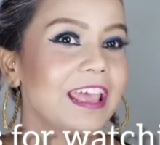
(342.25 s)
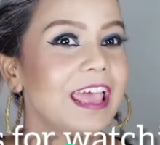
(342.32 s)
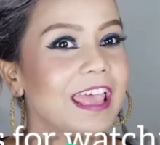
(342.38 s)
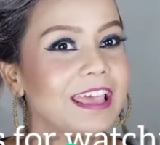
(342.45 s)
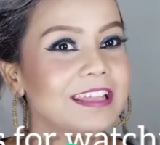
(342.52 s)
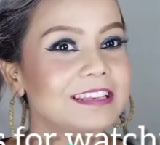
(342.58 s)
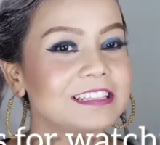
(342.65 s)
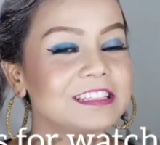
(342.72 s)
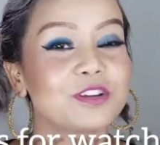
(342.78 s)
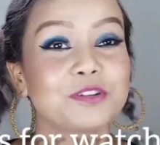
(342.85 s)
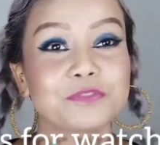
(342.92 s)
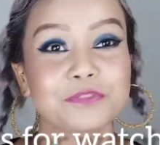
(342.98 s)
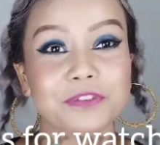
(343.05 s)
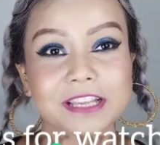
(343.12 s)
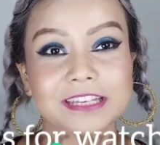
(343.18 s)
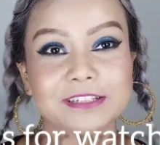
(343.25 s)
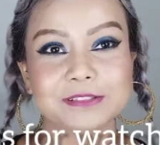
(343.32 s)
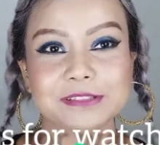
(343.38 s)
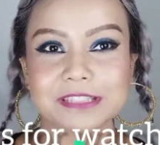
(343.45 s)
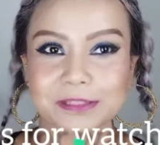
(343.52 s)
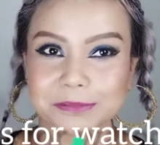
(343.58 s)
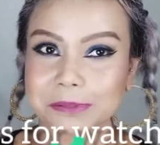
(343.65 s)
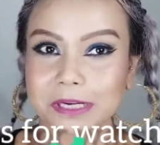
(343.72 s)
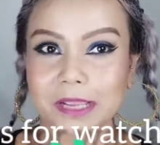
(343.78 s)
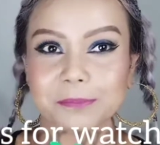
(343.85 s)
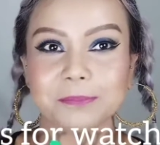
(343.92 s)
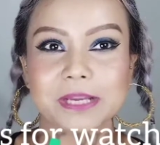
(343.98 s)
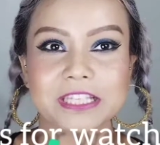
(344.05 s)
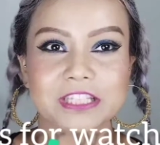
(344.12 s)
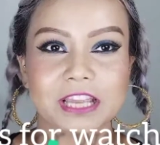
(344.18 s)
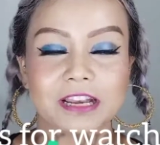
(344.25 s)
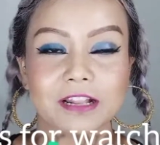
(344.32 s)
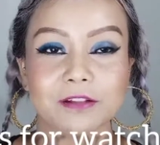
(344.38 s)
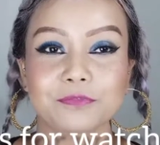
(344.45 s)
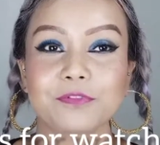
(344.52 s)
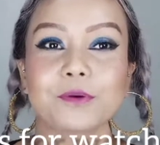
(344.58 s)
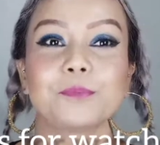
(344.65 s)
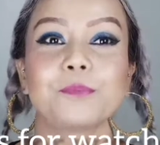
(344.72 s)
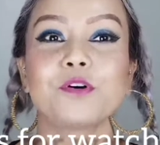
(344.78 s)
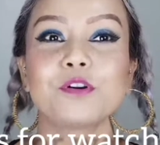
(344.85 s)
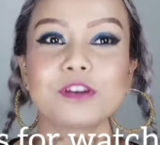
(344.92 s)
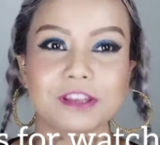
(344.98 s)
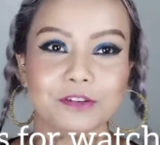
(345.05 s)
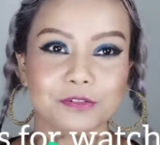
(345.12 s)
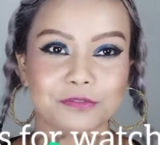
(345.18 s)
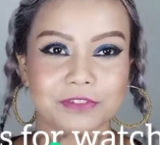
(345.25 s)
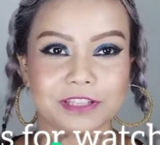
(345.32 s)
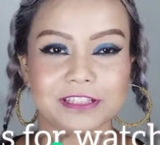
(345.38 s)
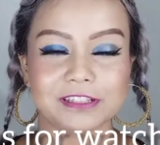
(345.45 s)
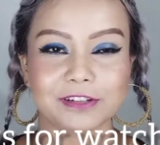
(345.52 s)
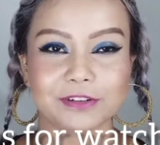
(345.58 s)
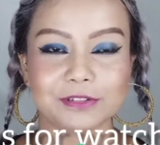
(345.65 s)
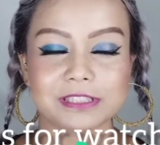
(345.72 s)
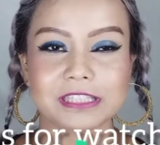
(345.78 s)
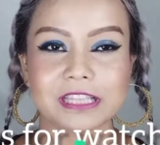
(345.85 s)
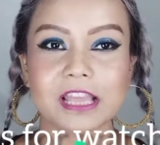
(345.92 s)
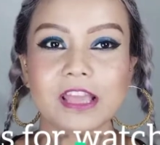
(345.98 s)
and don't forget to subscribe my channel for more new videos.